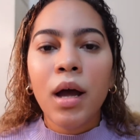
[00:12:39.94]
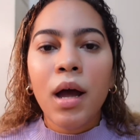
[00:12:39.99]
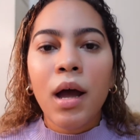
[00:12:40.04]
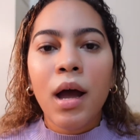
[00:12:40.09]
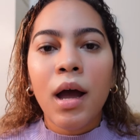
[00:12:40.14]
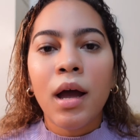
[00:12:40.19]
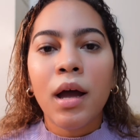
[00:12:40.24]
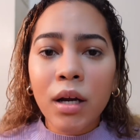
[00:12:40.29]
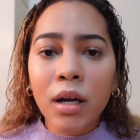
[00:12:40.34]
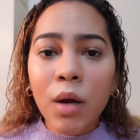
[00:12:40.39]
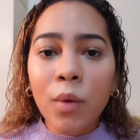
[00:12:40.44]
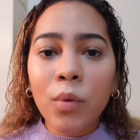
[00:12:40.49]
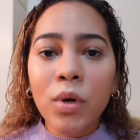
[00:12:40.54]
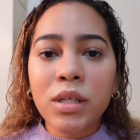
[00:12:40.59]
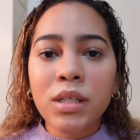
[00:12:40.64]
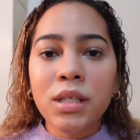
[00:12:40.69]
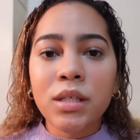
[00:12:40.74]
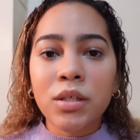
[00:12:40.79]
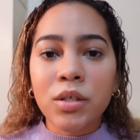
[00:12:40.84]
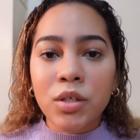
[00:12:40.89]
And I
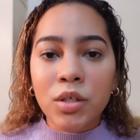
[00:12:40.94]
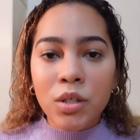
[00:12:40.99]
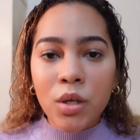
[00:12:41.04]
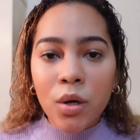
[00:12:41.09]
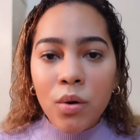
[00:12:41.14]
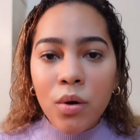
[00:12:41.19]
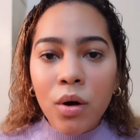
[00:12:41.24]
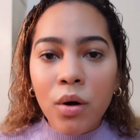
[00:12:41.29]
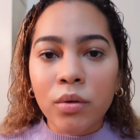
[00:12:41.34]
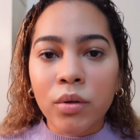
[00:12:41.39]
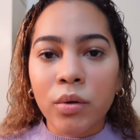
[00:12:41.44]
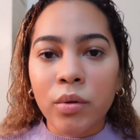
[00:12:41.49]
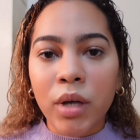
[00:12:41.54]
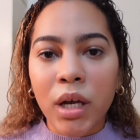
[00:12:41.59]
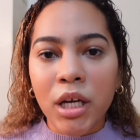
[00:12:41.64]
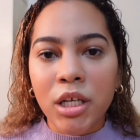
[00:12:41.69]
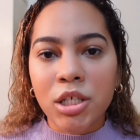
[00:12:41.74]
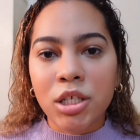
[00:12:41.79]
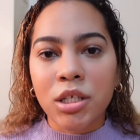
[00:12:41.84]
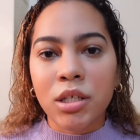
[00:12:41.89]
worked in the Soho
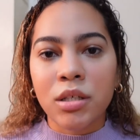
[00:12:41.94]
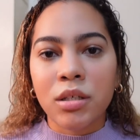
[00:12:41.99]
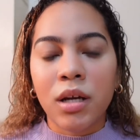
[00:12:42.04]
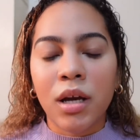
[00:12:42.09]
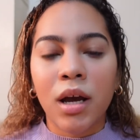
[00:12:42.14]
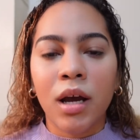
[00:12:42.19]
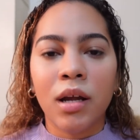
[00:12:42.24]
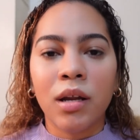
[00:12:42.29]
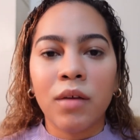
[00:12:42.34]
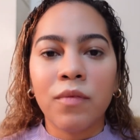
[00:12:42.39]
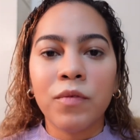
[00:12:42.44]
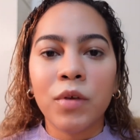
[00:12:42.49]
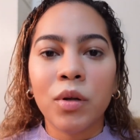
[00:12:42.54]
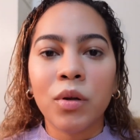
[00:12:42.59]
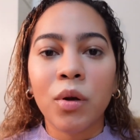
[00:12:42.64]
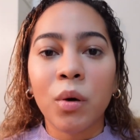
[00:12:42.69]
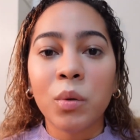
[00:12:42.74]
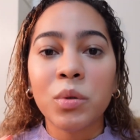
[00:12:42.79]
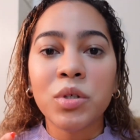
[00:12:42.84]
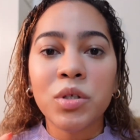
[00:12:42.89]
location, and if you
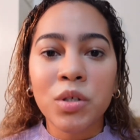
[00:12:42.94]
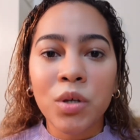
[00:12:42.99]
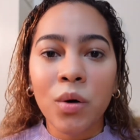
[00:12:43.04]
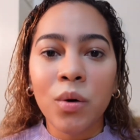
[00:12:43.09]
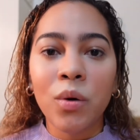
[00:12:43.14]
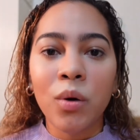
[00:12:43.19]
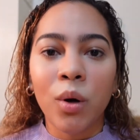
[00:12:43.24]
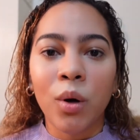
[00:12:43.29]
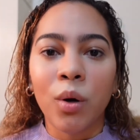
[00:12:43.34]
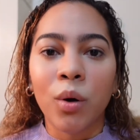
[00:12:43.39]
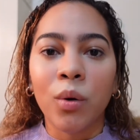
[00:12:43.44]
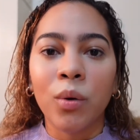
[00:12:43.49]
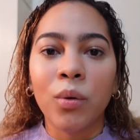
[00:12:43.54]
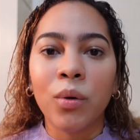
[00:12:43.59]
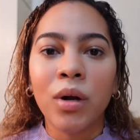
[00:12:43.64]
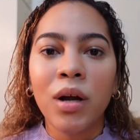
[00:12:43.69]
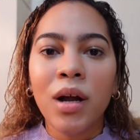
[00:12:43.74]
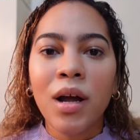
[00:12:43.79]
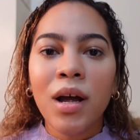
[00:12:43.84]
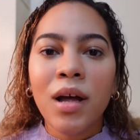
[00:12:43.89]
know
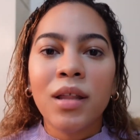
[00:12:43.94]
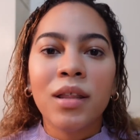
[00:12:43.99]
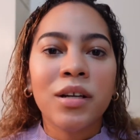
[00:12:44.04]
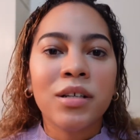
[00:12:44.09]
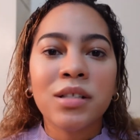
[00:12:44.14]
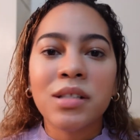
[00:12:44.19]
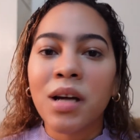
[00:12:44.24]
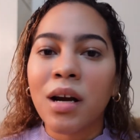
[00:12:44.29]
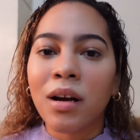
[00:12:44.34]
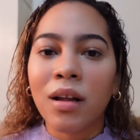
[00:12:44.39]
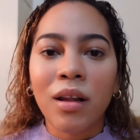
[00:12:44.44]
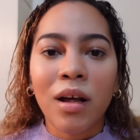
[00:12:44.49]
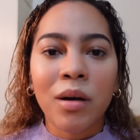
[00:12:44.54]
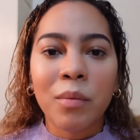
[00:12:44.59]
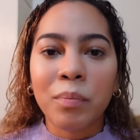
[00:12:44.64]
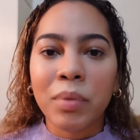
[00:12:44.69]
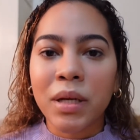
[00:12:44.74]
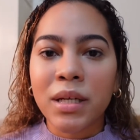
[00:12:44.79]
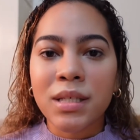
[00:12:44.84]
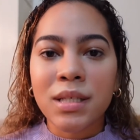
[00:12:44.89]
Soho, there's not a lot
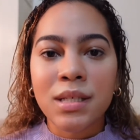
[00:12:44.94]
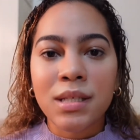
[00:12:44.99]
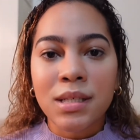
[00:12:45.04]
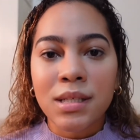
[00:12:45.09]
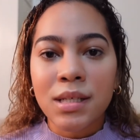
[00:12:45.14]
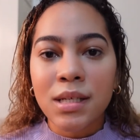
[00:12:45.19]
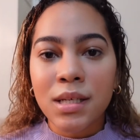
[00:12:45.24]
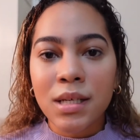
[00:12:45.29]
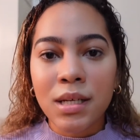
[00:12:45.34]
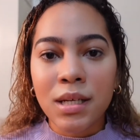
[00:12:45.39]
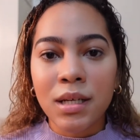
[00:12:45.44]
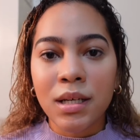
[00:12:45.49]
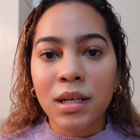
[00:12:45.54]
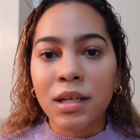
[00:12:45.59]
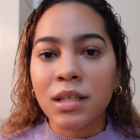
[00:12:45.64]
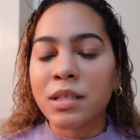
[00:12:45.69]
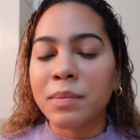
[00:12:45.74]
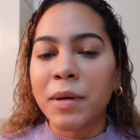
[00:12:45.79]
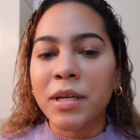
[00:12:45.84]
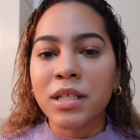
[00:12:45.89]
of places to
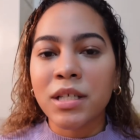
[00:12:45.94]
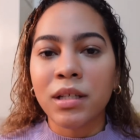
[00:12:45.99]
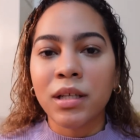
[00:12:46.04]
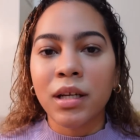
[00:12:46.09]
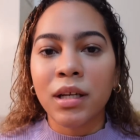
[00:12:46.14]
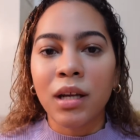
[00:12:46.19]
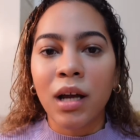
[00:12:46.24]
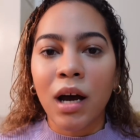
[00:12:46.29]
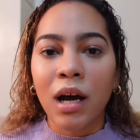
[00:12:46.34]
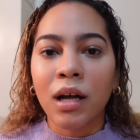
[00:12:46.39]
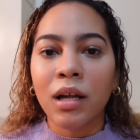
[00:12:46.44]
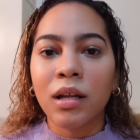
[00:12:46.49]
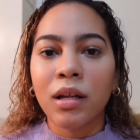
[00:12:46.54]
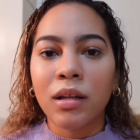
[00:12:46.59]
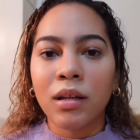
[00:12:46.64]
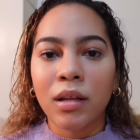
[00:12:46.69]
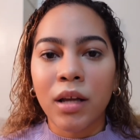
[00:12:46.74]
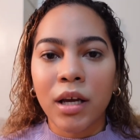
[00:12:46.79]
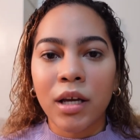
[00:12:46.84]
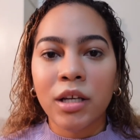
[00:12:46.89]
eat, especially not
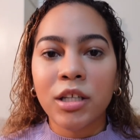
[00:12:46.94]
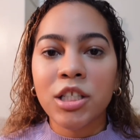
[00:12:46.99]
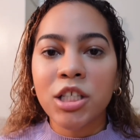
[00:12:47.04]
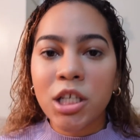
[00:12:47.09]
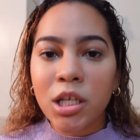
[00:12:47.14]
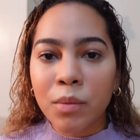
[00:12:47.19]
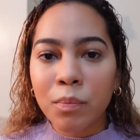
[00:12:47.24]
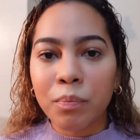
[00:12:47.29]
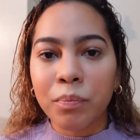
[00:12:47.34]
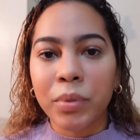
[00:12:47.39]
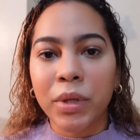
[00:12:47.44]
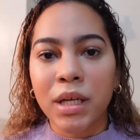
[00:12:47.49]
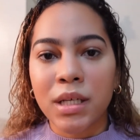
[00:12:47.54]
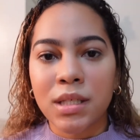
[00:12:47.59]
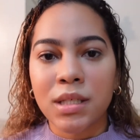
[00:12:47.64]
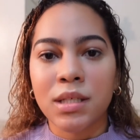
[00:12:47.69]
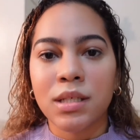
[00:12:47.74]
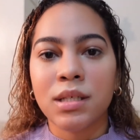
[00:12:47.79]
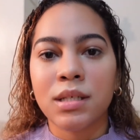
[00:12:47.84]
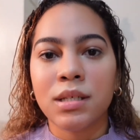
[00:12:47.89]
like cheap
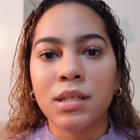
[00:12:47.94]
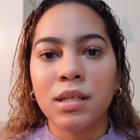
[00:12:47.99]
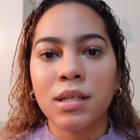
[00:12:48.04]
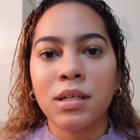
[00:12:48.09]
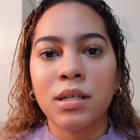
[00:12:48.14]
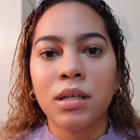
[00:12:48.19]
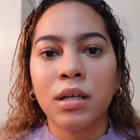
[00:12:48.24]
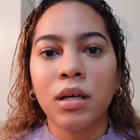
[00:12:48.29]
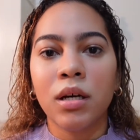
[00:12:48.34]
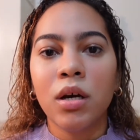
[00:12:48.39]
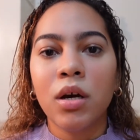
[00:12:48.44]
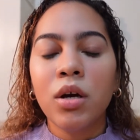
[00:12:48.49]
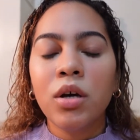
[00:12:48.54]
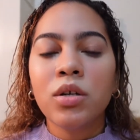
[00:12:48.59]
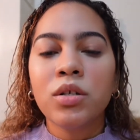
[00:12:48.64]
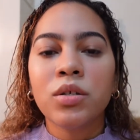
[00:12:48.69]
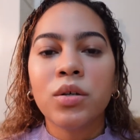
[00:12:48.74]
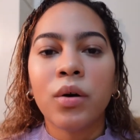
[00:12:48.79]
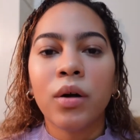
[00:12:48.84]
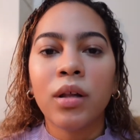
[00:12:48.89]
places to eat.
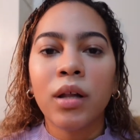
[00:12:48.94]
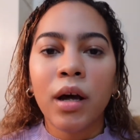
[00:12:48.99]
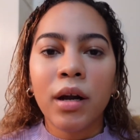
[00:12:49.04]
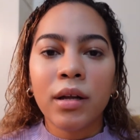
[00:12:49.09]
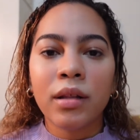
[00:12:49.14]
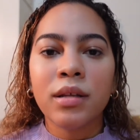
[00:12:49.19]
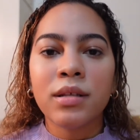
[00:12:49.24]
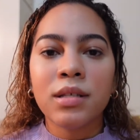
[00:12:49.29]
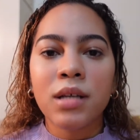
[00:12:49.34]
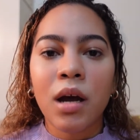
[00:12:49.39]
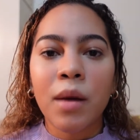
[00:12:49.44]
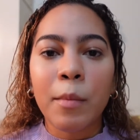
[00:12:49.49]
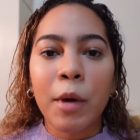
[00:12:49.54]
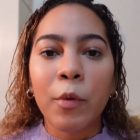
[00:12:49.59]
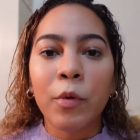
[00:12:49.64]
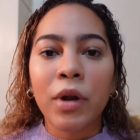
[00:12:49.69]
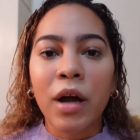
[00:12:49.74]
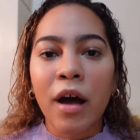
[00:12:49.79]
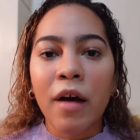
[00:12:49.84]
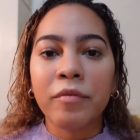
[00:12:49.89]
So a lot of the time I
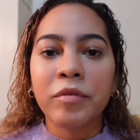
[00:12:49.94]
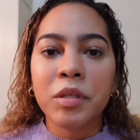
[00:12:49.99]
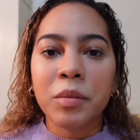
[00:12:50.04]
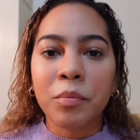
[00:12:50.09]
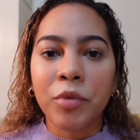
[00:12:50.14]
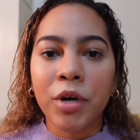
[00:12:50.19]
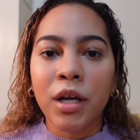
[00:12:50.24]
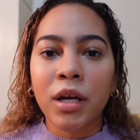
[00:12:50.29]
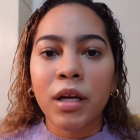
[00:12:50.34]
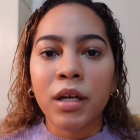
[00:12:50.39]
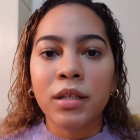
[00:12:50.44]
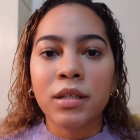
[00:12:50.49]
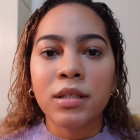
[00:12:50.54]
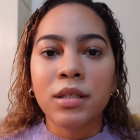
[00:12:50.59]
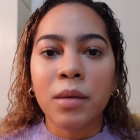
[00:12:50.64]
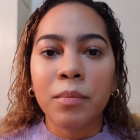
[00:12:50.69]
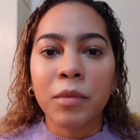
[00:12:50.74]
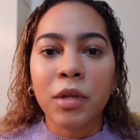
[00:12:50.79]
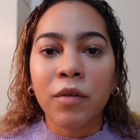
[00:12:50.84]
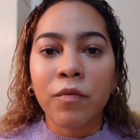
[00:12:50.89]
would have to bring in
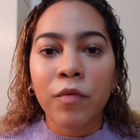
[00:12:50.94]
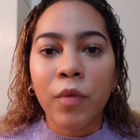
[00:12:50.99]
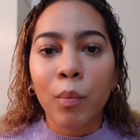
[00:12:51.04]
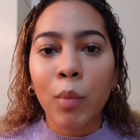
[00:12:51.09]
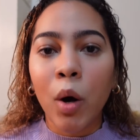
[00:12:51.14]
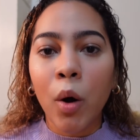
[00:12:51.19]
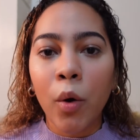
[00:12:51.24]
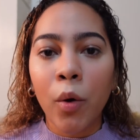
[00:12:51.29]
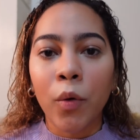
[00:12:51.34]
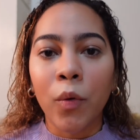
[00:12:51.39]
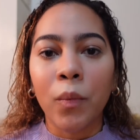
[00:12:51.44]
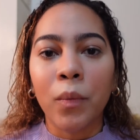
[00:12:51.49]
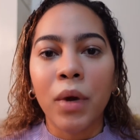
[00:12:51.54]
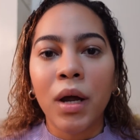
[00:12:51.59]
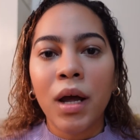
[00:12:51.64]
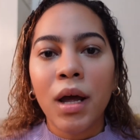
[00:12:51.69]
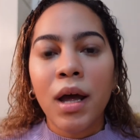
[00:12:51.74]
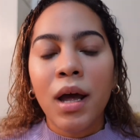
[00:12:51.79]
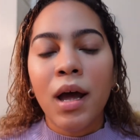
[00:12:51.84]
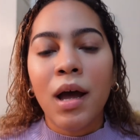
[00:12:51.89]
something from home,
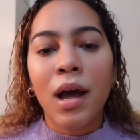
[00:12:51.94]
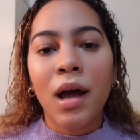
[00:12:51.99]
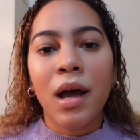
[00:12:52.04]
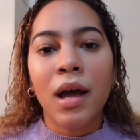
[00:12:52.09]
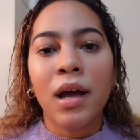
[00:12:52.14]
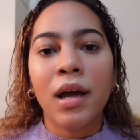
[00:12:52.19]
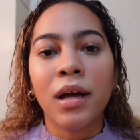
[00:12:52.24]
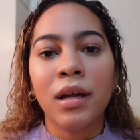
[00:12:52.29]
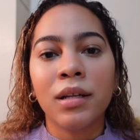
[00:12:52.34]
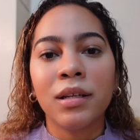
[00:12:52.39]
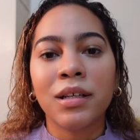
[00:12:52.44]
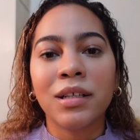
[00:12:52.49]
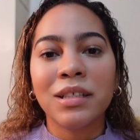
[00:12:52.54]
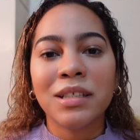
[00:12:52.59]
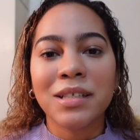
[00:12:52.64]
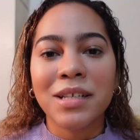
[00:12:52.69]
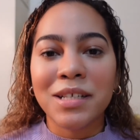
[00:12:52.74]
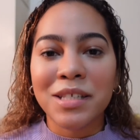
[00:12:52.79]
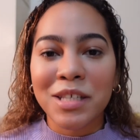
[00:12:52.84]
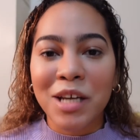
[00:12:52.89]
and
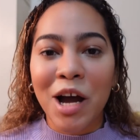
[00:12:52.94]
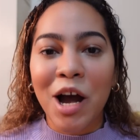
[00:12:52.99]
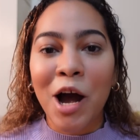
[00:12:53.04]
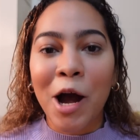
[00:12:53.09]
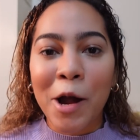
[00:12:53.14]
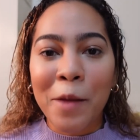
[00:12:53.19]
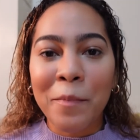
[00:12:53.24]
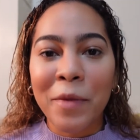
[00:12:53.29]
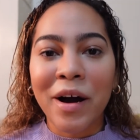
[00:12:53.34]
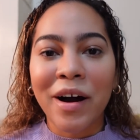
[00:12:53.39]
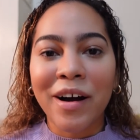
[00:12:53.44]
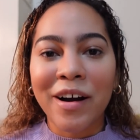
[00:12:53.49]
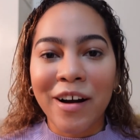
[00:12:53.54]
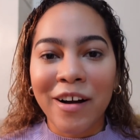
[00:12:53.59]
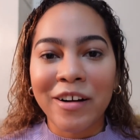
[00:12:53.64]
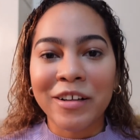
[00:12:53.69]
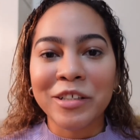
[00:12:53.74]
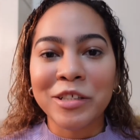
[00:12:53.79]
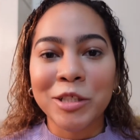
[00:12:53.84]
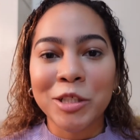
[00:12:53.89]
since I'm a
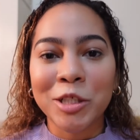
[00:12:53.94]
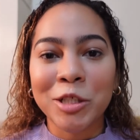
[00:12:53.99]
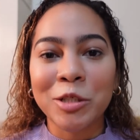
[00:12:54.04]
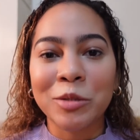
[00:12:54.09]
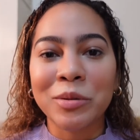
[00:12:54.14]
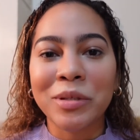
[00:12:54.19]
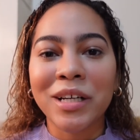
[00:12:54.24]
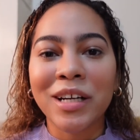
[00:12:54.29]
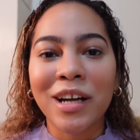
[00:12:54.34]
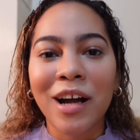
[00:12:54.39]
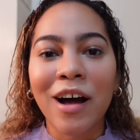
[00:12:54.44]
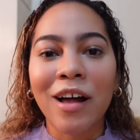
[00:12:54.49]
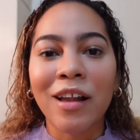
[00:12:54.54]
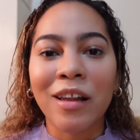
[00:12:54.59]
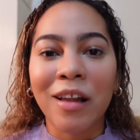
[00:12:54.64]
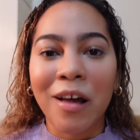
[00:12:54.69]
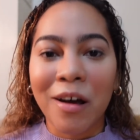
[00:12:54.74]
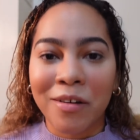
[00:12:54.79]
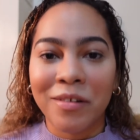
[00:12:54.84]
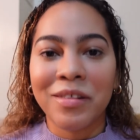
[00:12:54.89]
college student, a
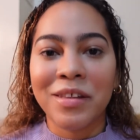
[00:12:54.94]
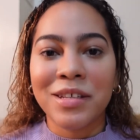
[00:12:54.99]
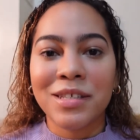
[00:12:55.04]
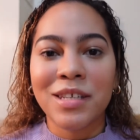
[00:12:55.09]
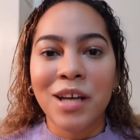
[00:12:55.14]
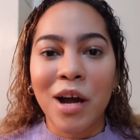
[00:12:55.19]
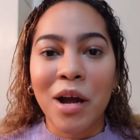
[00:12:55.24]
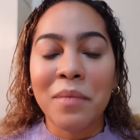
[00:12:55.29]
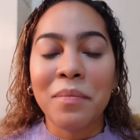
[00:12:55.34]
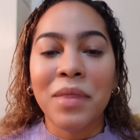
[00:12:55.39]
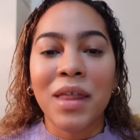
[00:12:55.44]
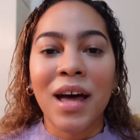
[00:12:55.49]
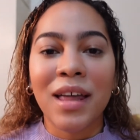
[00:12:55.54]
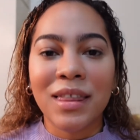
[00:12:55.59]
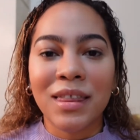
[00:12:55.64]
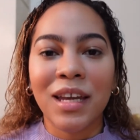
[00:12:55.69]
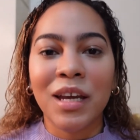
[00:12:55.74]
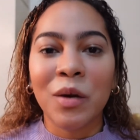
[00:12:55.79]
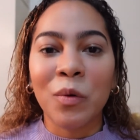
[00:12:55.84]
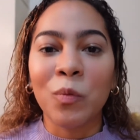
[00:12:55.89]
lot of the time that
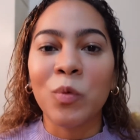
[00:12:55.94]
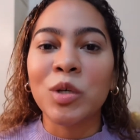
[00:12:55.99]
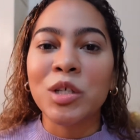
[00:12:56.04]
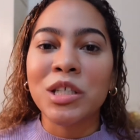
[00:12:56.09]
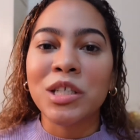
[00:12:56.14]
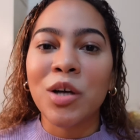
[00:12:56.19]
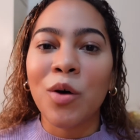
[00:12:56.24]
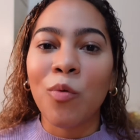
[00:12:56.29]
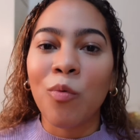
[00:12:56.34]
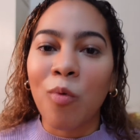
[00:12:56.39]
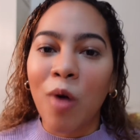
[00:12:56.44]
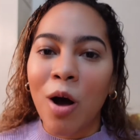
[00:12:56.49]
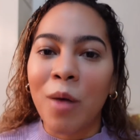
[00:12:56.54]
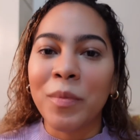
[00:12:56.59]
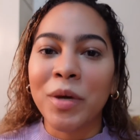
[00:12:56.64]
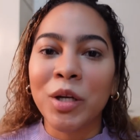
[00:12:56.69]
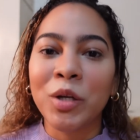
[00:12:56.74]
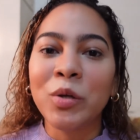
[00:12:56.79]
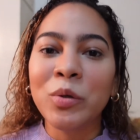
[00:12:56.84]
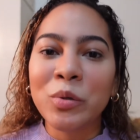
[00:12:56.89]
thing was
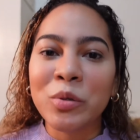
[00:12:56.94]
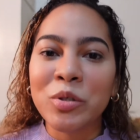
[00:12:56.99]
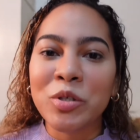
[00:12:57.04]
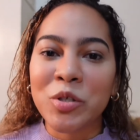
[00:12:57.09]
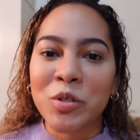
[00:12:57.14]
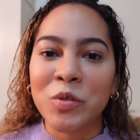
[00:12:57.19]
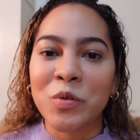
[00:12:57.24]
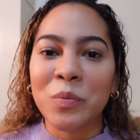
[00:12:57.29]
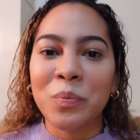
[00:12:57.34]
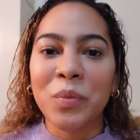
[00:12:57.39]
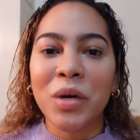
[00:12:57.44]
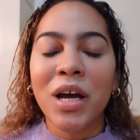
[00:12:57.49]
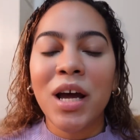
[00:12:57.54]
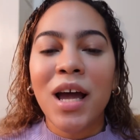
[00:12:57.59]
ramen noodle soup.